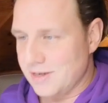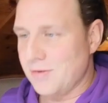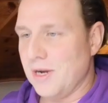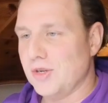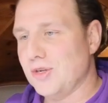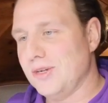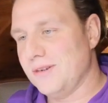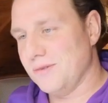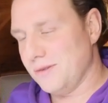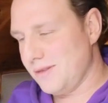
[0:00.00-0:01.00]

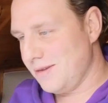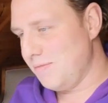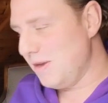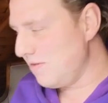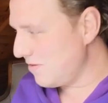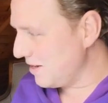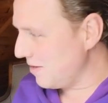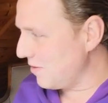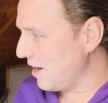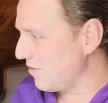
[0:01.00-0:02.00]
question or the myth, and
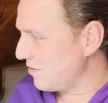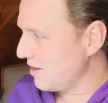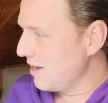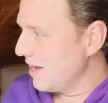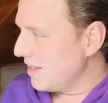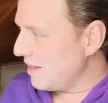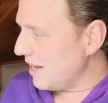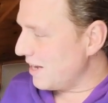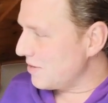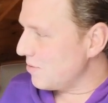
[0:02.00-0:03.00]
then we have the
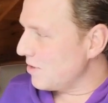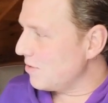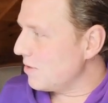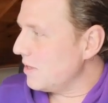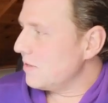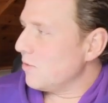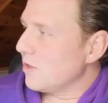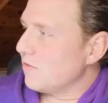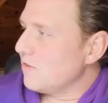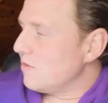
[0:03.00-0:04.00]
next one, or is
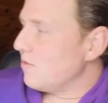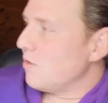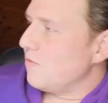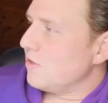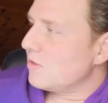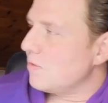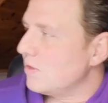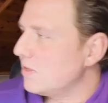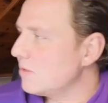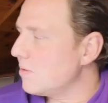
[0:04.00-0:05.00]
one of the obvious
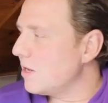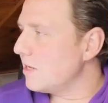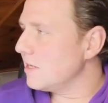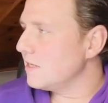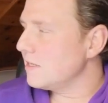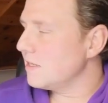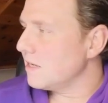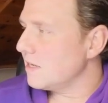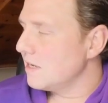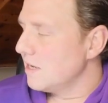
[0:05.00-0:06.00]
ones as well, is
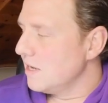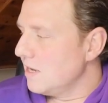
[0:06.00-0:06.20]
the